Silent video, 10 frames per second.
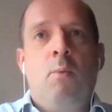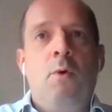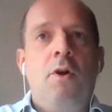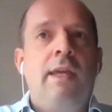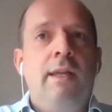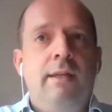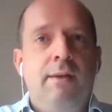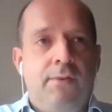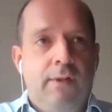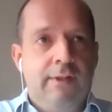work in
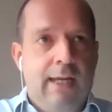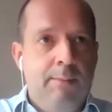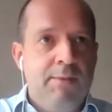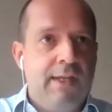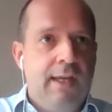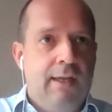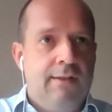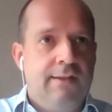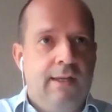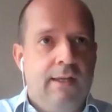different
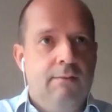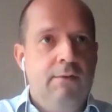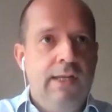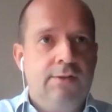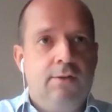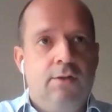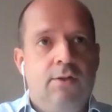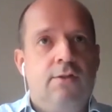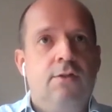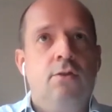timescales than
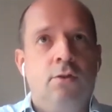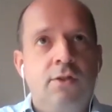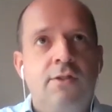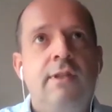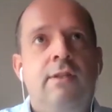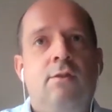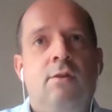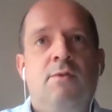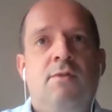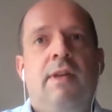researchers, not just in
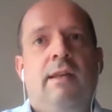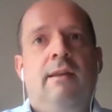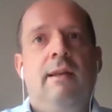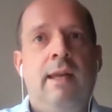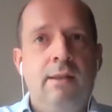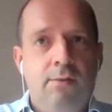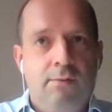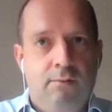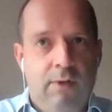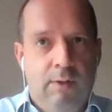terms of like the length
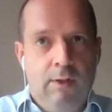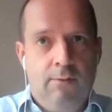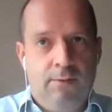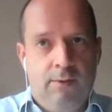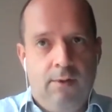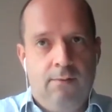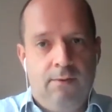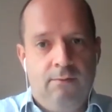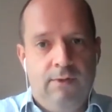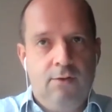of
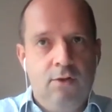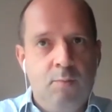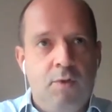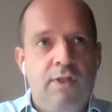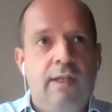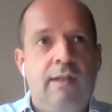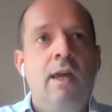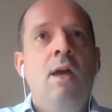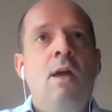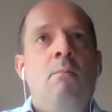a research project,
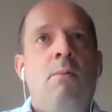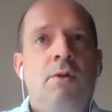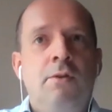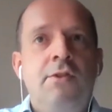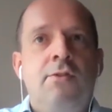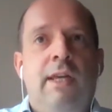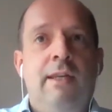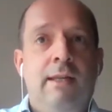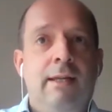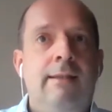but also
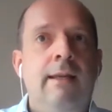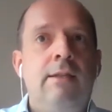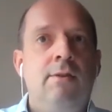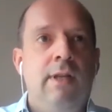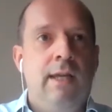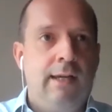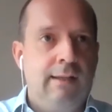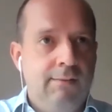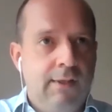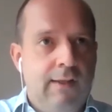in their day-to-day
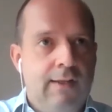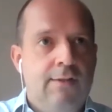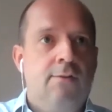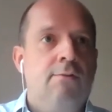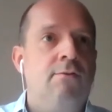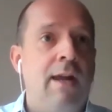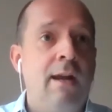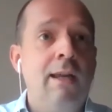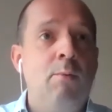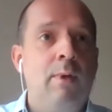activities. So
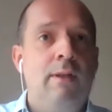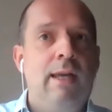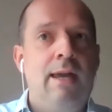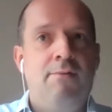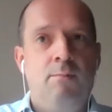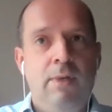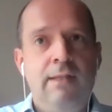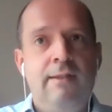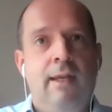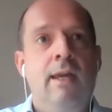rarely will they have a
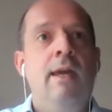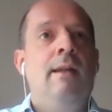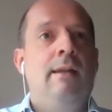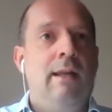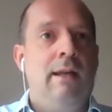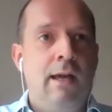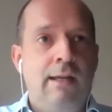meeting that